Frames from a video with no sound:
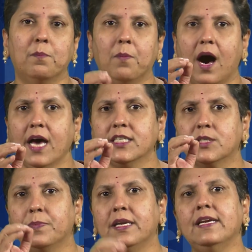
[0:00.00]

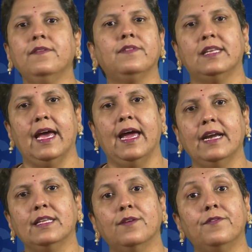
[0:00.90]
Marx believed
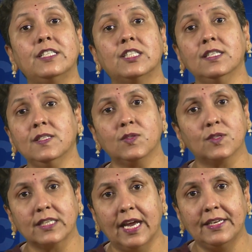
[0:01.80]
that the Western
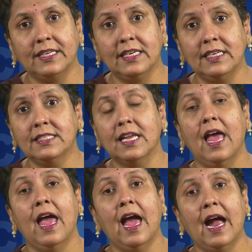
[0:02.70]
societies
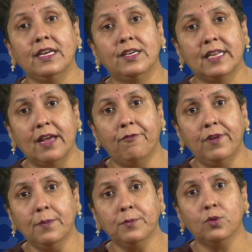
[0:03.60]
had
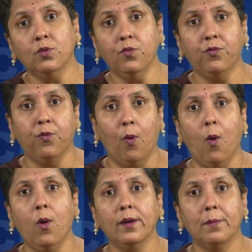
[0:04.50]
developed through
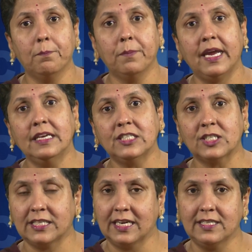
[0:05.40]
four main
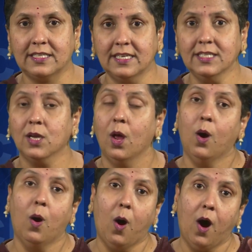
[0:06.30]
stages
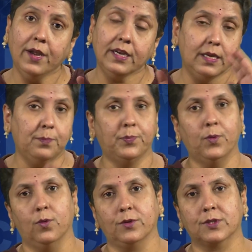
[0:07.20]
or
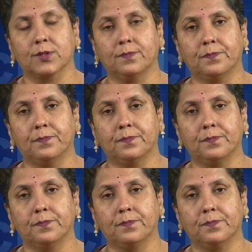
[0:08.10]
epochs.